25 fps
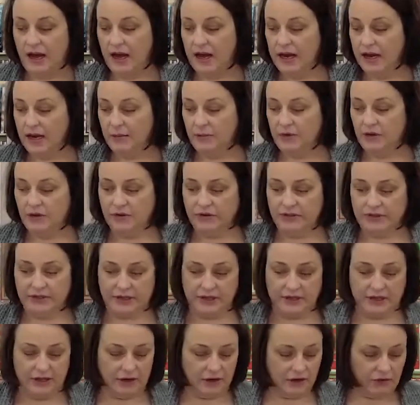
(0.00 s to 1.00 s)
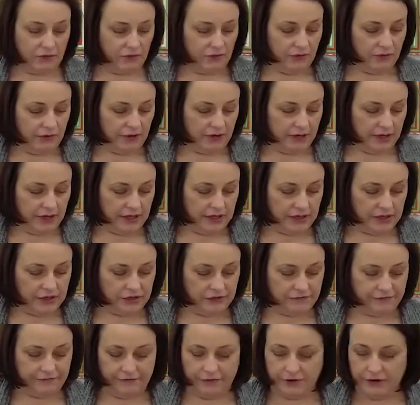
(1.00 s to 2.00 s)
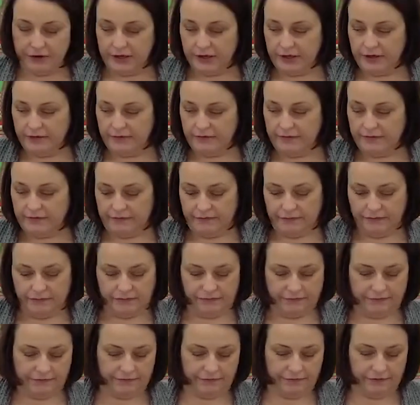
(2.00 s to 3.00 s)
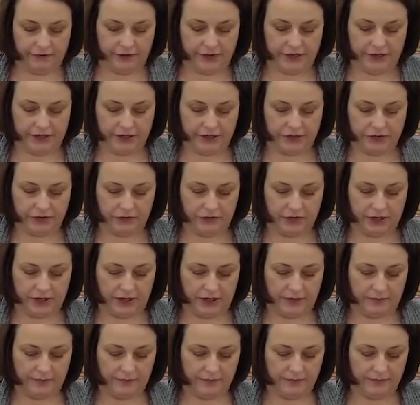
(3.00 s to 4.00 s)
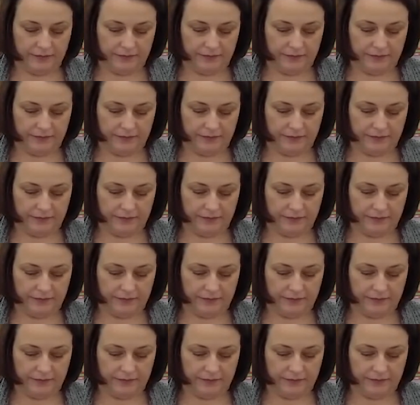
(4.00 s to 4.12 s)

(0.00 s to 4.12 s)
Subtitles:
I am using the 1/4-inch foot for the Juki.